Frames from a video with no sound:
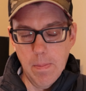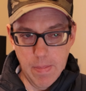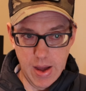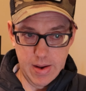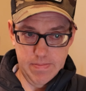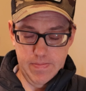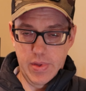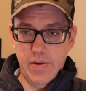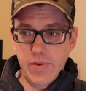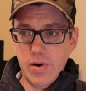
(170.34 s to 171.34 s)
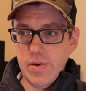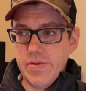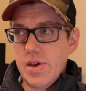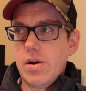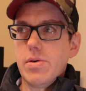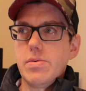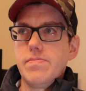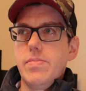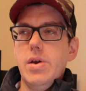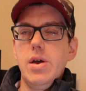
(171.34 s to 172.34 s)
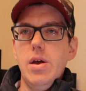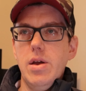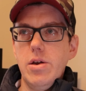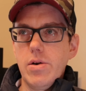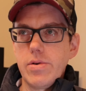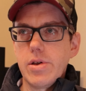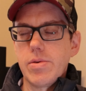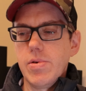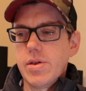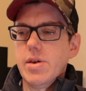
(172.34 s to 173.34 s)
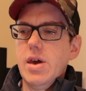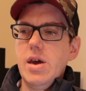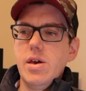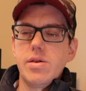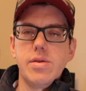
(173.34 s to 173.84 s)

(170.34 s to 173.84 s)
But if you don't settle and you don't dismiss the case,